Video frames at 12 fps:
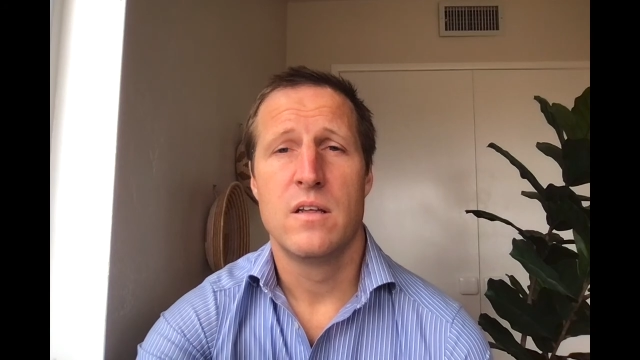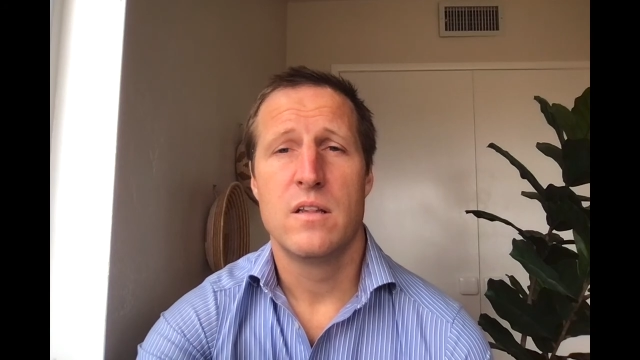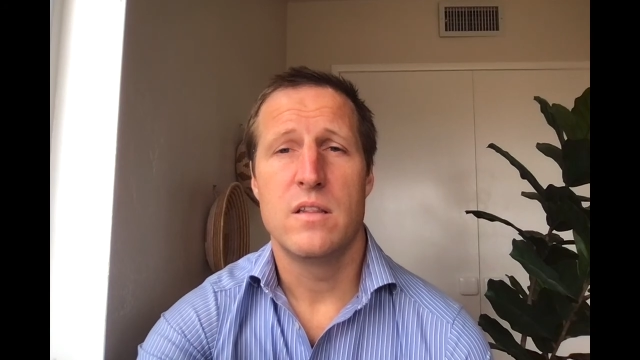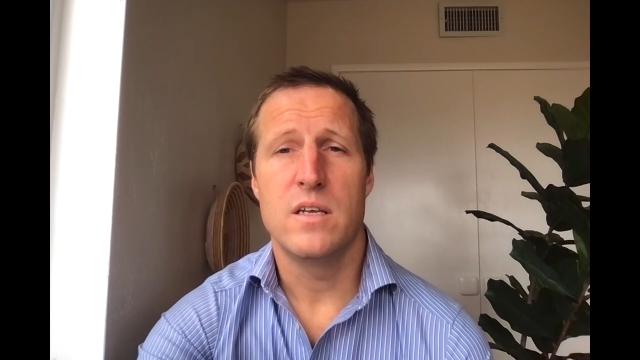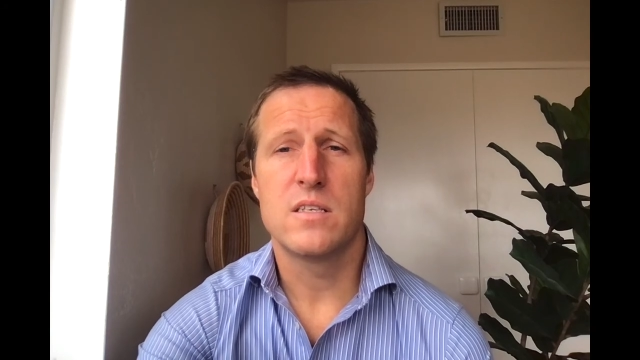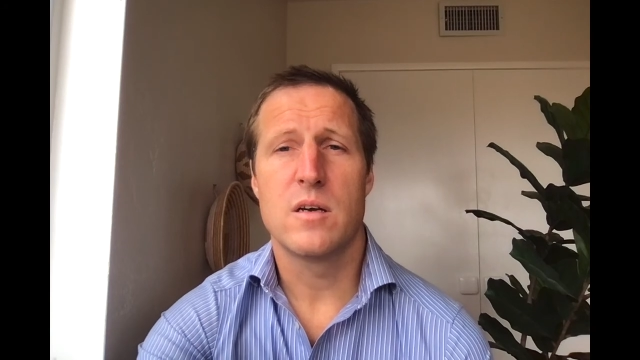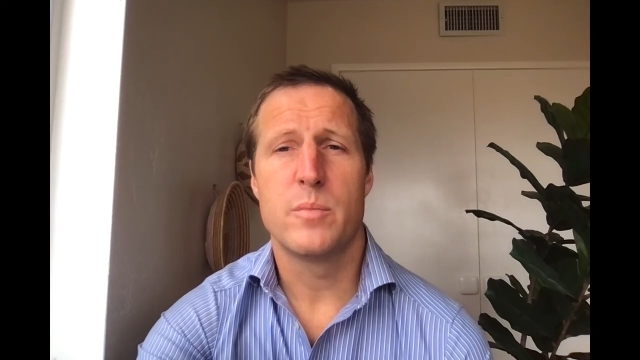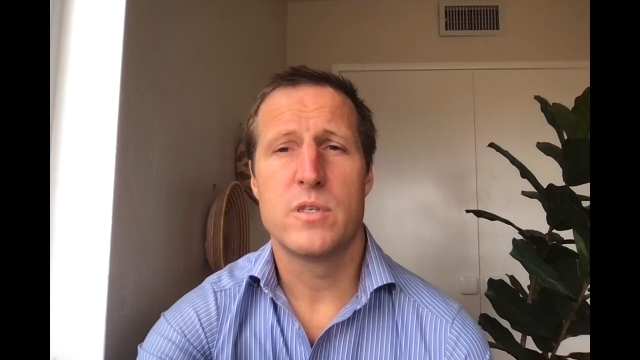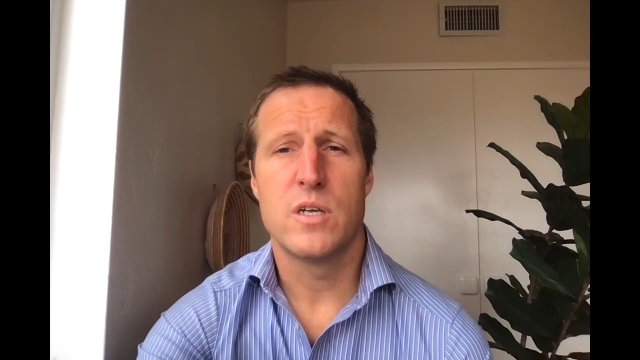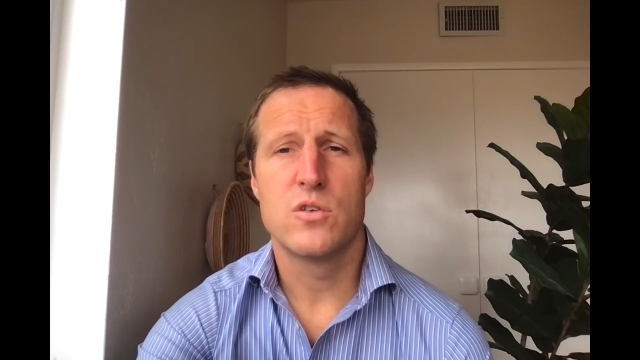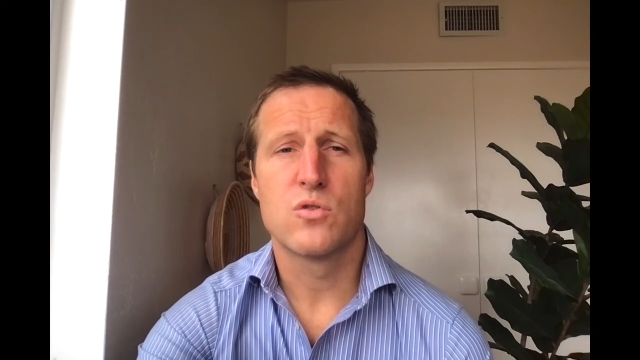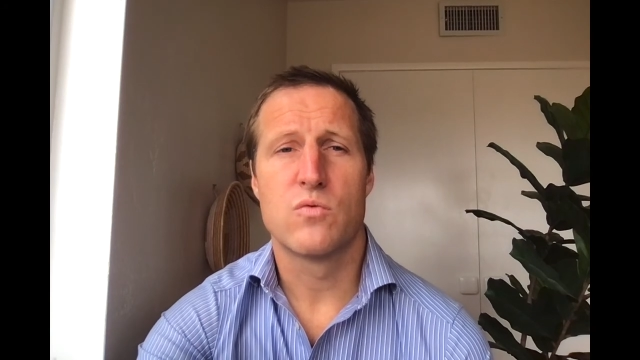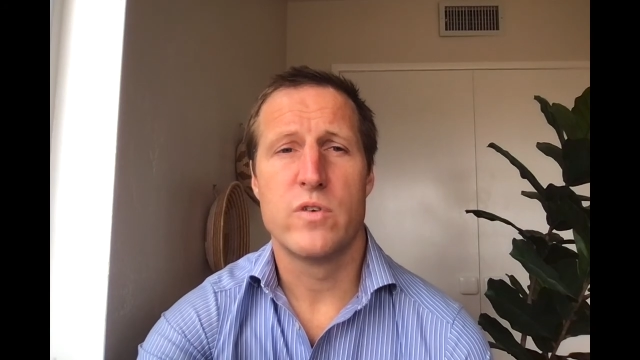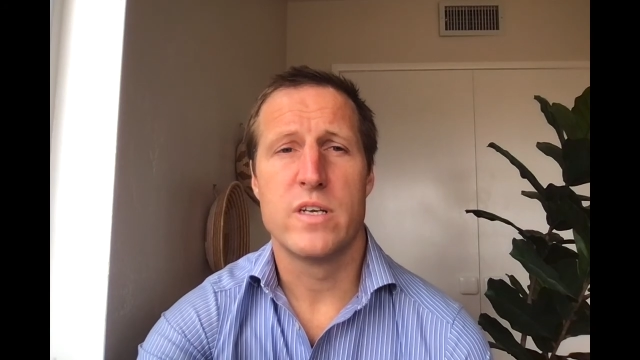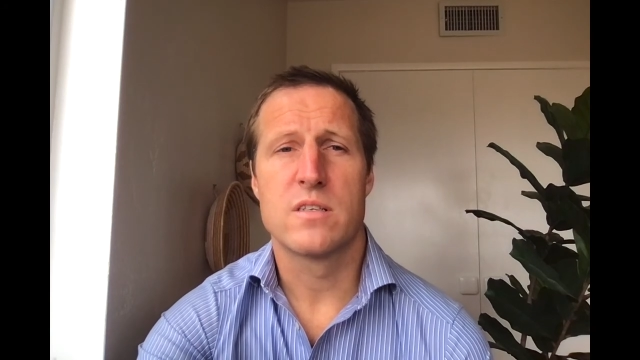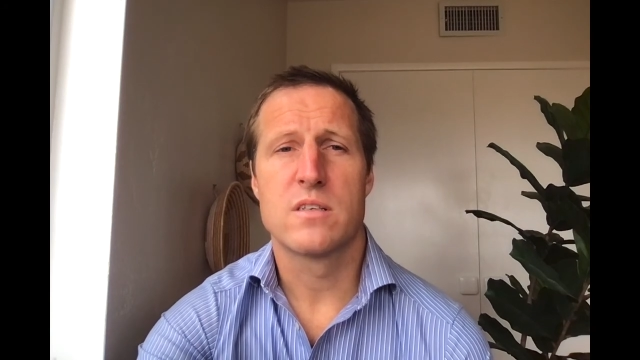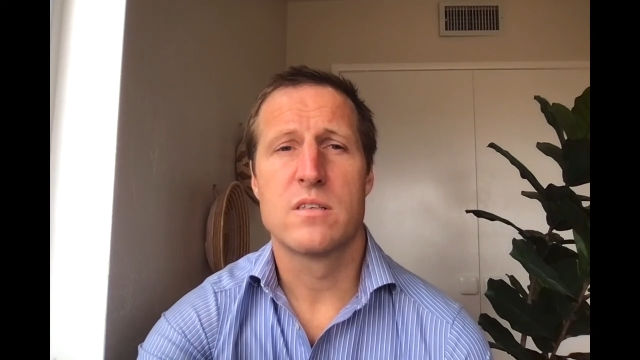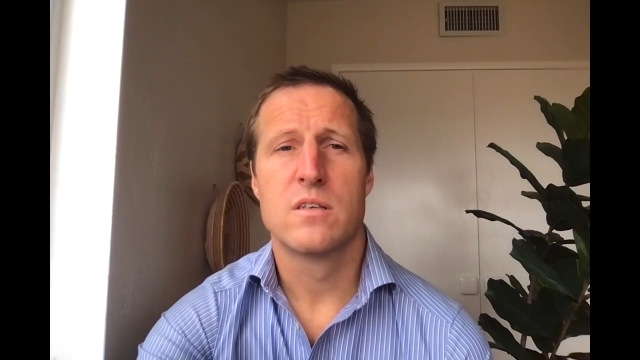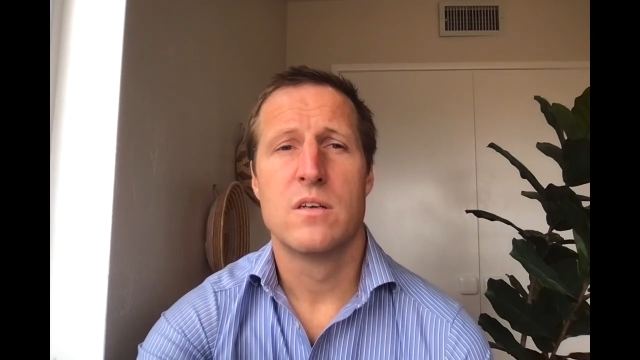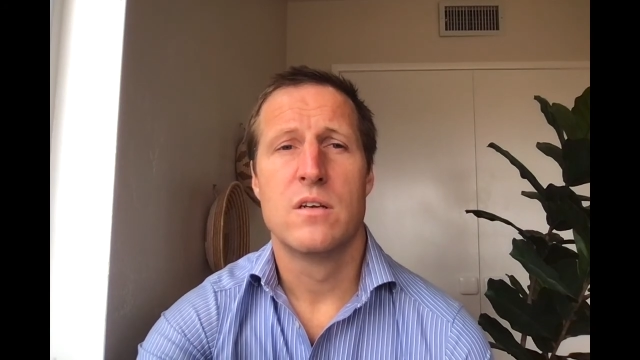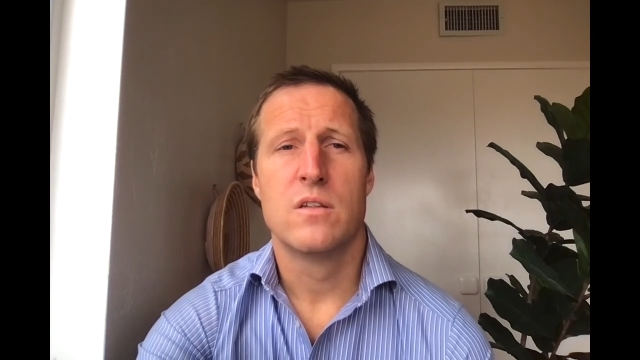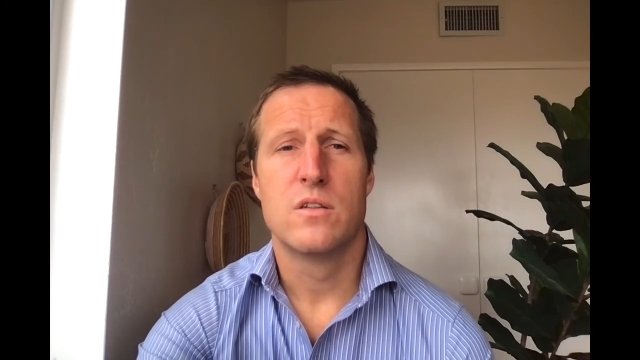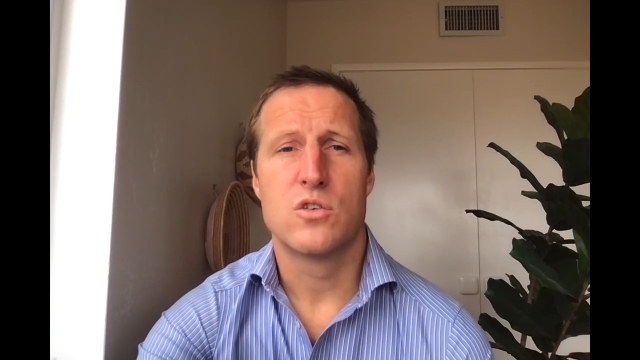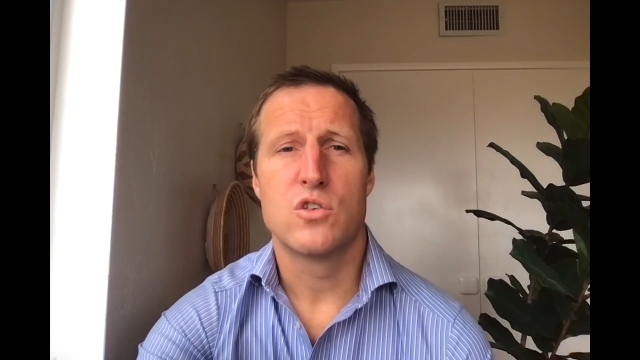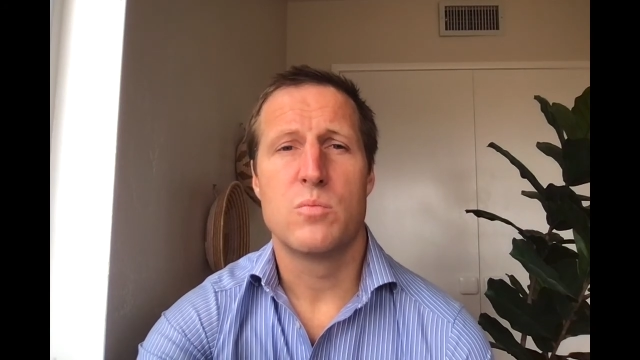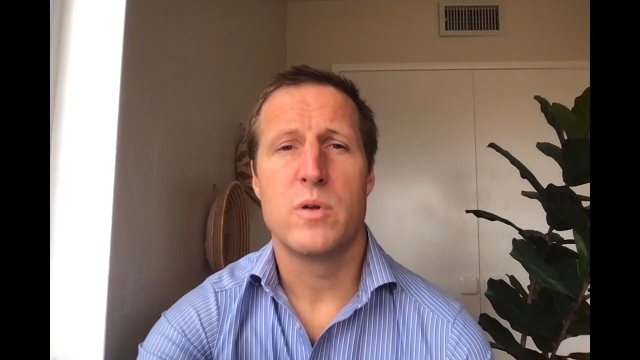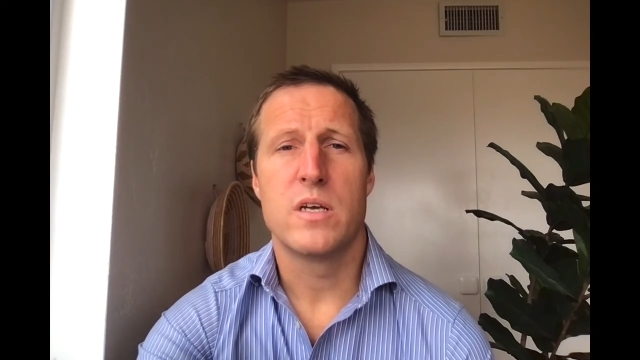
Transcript: These are potential risks that should be